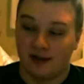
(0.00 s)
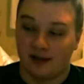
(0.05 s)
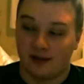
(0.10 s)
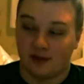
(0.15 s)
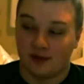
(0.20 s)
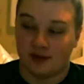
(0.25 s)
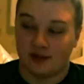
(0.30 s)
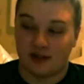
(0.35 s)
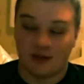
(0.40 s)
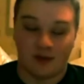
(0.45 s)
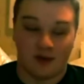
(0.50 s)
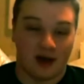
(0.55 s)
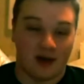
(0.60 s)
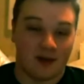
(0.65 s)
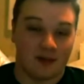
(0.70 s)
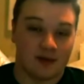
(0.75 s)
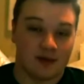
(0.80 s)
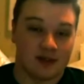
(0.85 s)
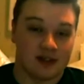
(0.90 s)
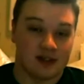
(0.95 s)
we'll see what
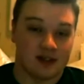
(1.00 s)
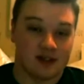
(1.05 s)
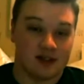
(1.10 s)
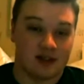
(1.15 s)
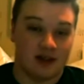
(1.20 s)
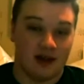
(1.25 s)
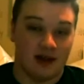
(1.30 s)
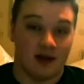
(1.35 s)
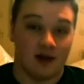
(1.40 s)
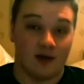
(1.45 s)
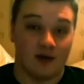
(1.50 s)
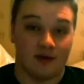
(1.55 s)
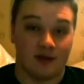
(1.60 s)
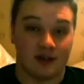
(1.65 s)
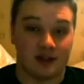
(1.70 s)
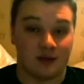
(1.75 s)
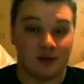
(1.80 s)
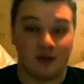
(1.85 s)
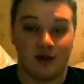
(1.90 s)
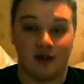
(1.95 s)
happens in this year. Hopefully
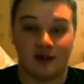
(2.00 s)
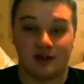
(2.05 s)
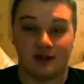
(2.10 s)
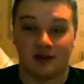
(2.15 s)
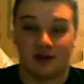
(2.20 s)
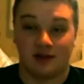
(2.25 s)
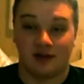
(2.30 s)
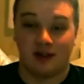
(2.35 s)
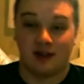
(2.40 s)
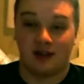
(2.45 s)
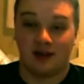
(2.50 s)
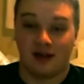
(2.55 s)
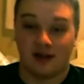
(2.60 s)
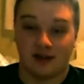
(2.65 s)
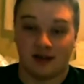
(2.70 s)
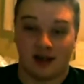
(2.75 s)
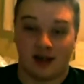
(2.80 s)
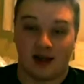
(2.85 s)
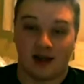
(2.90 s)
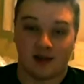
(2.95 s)
it's going to be as good a year
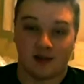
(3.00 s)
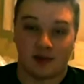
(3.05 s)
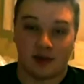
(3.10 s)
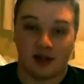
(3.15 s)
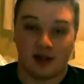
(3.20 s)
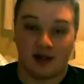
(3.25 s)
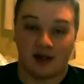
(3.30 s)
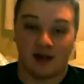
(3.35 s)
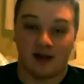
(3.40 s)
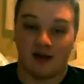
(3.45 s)
as it has been